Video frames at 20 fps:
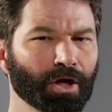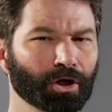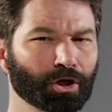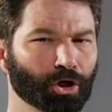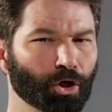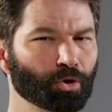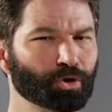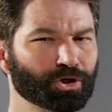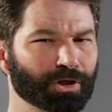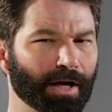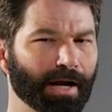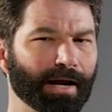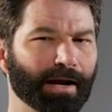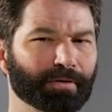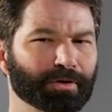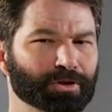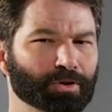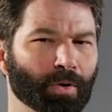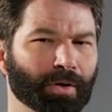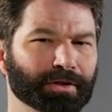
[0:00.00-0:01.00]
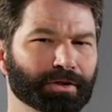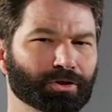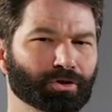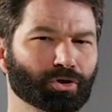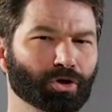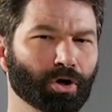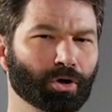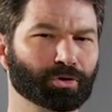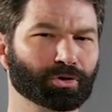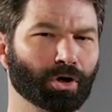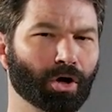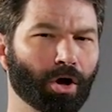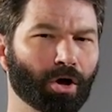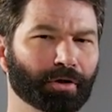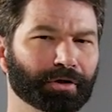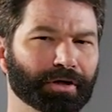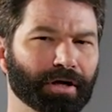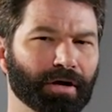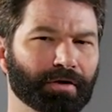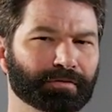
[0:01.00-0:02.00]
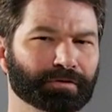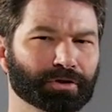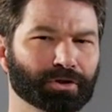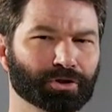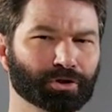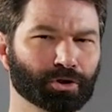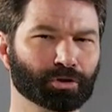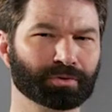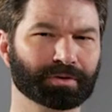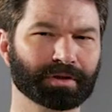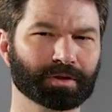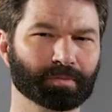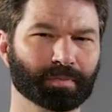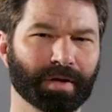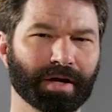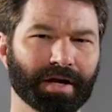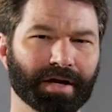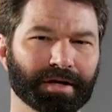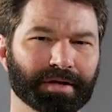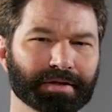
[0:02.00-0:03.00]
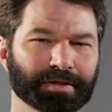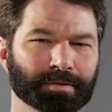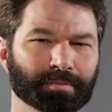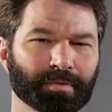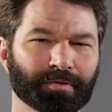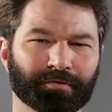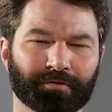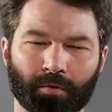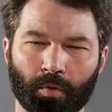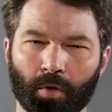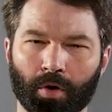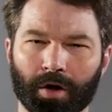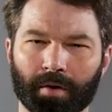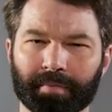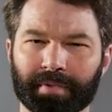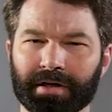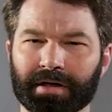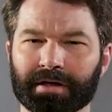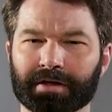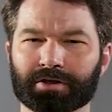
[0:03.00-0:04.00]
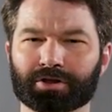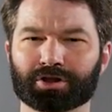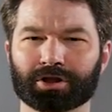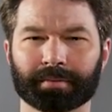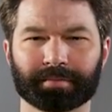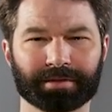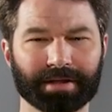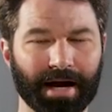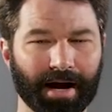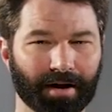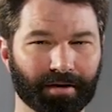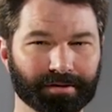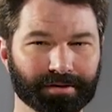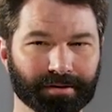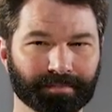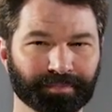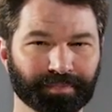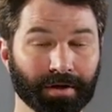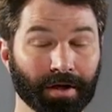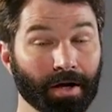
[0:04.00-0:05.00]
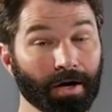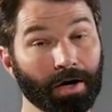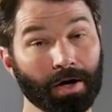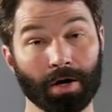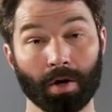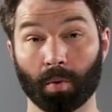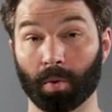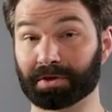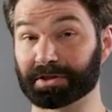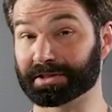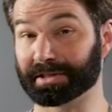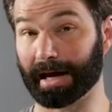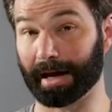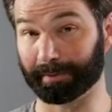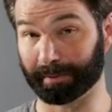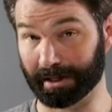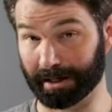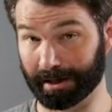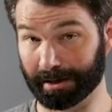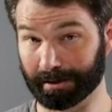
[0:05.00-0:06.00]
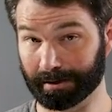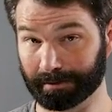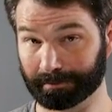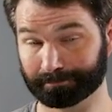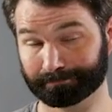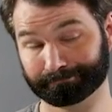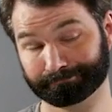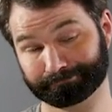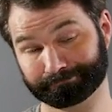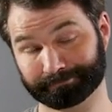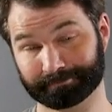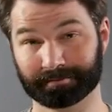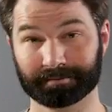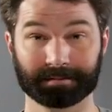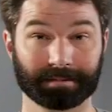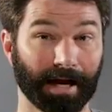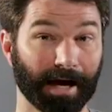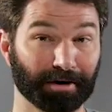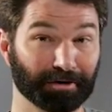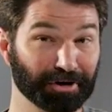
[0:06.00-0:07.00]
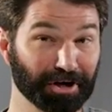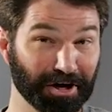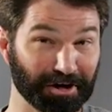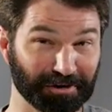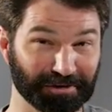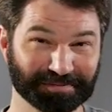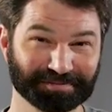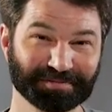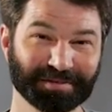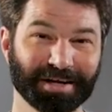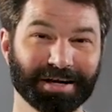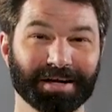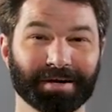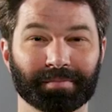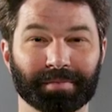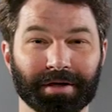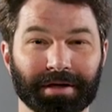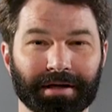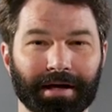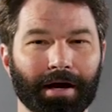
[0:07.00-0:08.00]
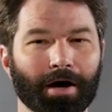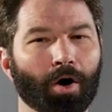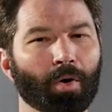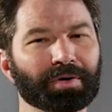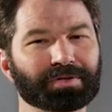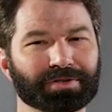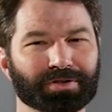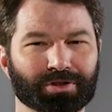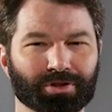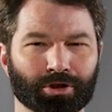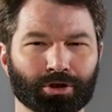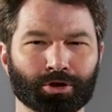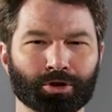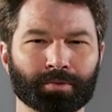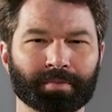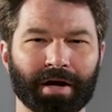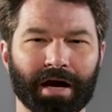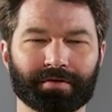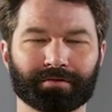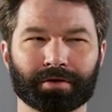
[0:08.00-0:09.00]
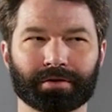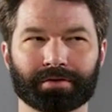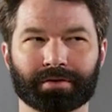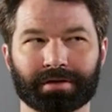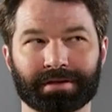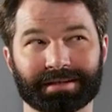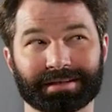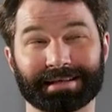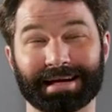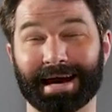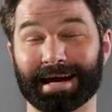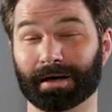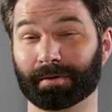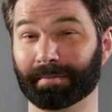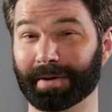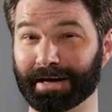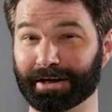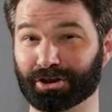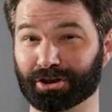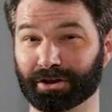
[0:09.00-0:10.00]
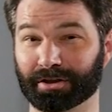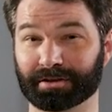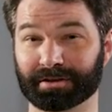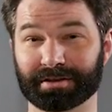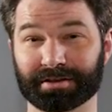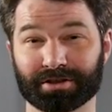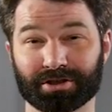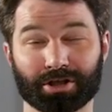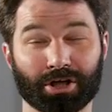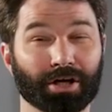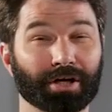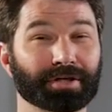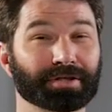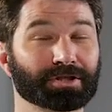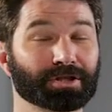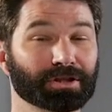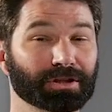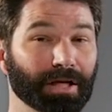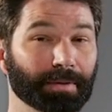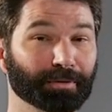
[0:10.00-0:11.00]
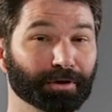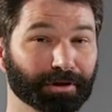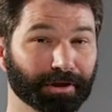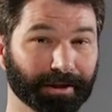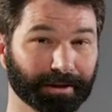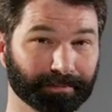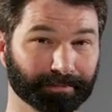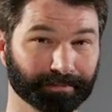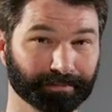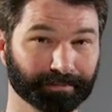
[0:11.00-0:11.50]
No child is going to grow tall enough to suit these beds before being shipped out. What does that mean? I don't know, but I always assume everything in animation is done deliberately.